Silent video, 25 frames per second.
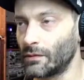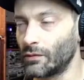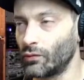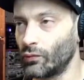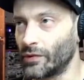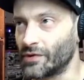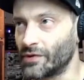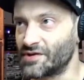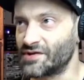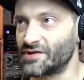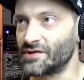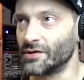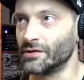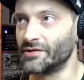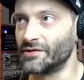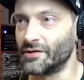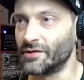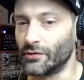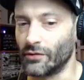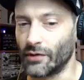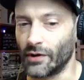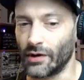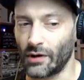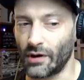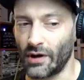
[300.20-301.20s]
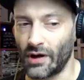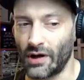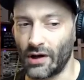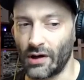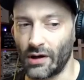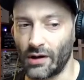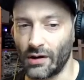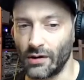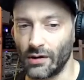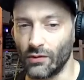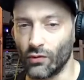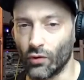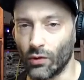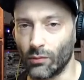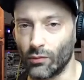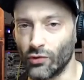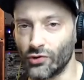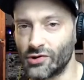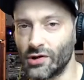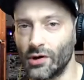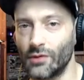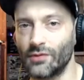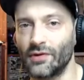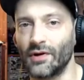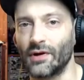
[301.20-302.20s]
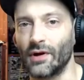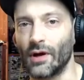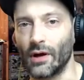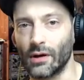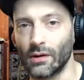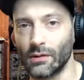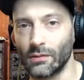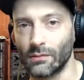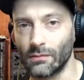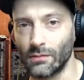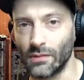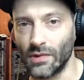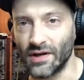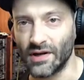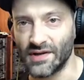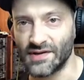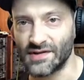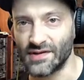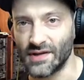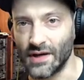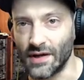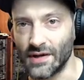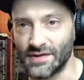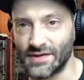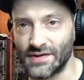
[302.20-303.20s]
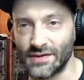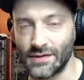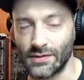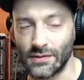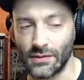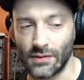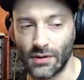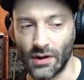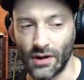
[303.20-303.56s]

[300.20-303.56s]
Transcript: we're still doing a normal show today, in a sense.